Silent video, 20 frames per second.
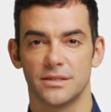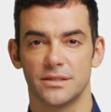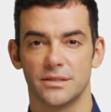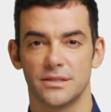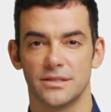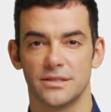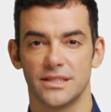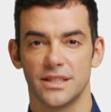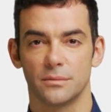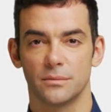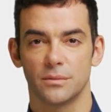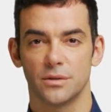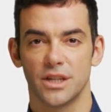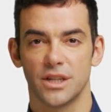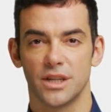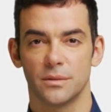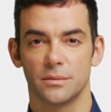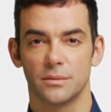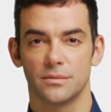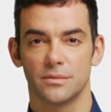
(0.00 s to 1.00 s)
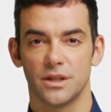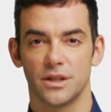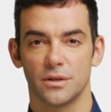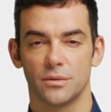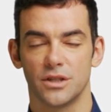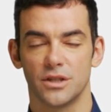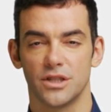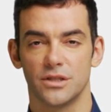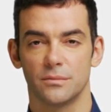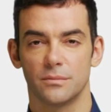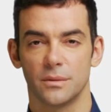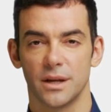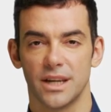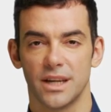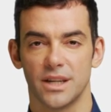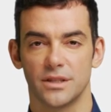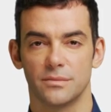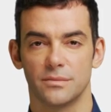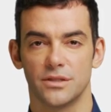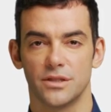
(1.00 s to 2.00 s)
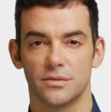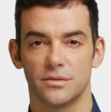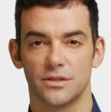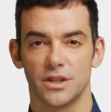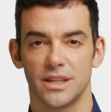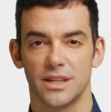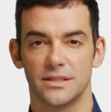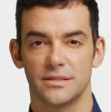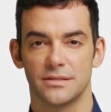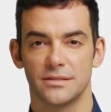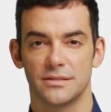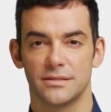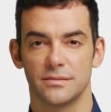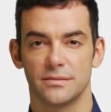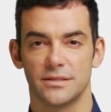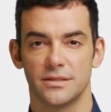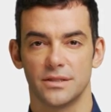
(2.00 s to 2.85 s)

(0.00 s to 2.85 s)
This number can be found on the back of the device.